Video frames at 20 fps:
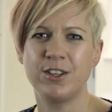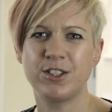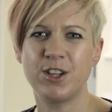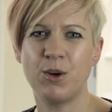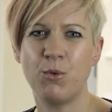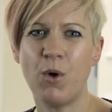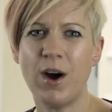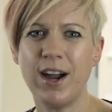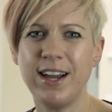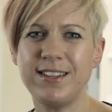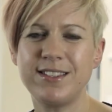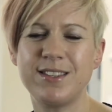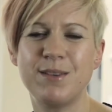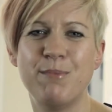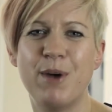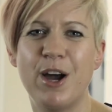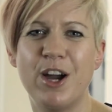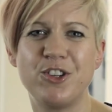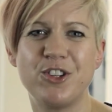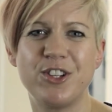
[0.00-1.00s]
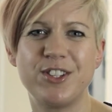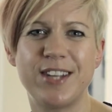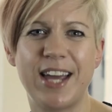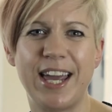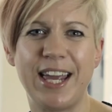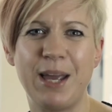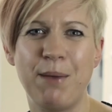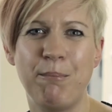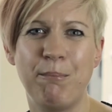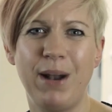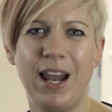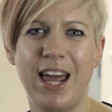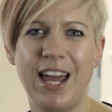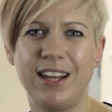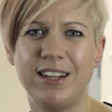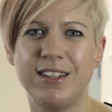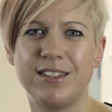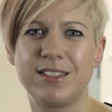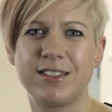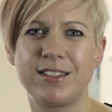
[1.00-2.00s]
So why is the merger taking
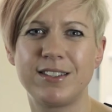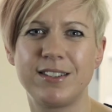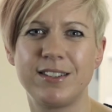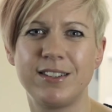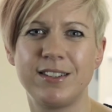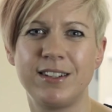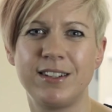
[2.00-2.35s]
place?